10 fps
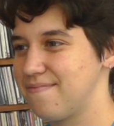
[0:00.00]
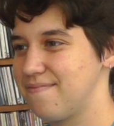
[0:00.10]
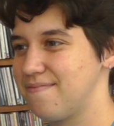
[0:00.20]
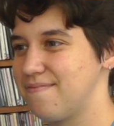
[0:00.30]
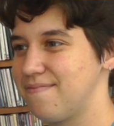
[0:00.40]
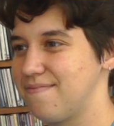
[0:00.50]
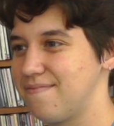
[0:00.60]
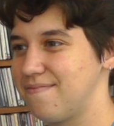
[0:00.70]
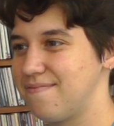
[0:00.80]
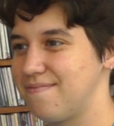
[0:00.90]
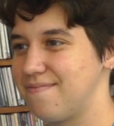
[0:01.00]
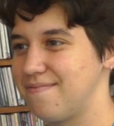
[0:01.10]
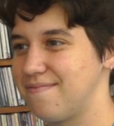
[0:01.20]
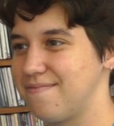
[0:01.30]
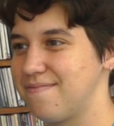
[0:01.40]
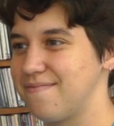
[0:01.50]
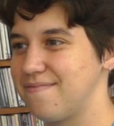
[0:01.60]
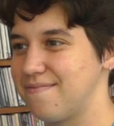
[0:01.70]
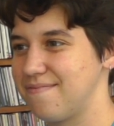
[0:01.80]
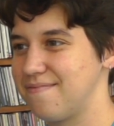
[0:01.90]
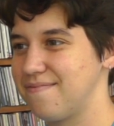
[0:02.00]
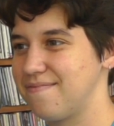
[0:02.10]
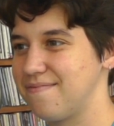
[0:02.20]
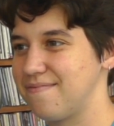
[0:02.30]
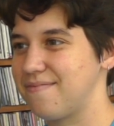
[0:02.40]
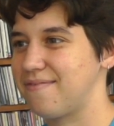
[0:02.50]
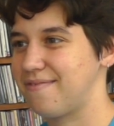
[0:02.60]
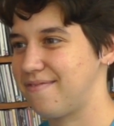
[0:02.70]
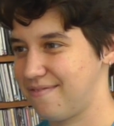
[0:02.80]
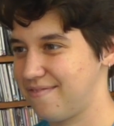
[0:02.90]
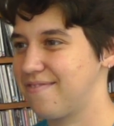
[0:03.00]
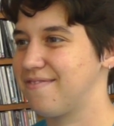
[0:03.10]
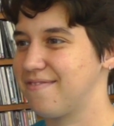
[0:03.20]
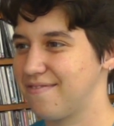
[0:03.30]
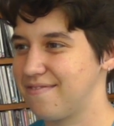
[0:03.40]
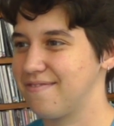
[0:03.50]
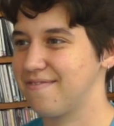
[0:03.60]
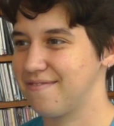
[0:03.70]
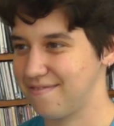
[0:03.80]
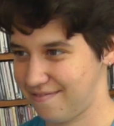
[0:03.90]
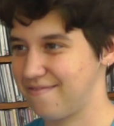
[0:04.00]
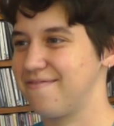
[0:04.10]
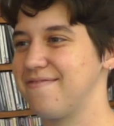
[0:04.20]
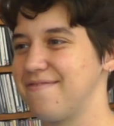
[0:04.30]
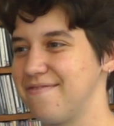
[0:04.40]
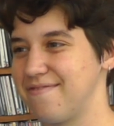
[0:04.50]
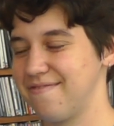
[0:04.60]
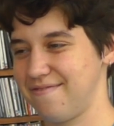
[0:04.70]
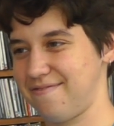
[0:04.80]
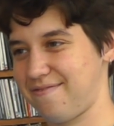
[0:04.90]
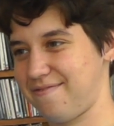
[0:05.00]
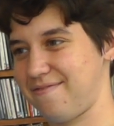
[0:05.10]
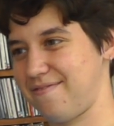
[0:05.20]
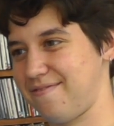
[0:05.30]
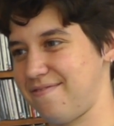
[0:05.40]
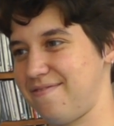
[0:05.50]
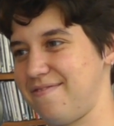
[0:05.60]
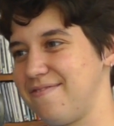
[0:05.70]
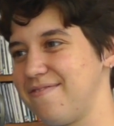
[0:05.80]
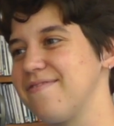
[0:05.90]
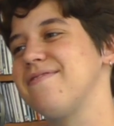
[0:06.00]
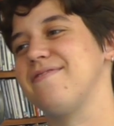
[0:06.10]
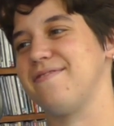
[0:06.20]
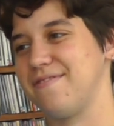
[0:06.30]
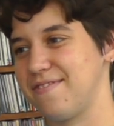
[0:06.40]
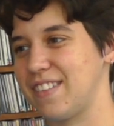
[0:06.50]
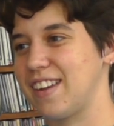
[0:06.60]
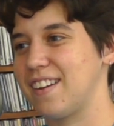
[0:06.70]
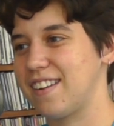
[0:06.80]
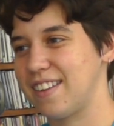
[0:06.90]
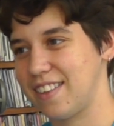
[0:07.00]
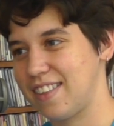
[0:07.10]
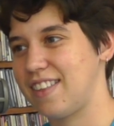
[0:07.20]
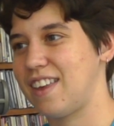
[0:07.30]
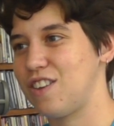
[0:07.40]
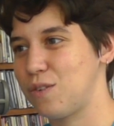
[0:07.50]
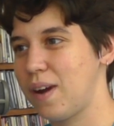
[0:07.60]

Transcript: and then it'll pop up more instructions like putting your name or a few other pieces of information.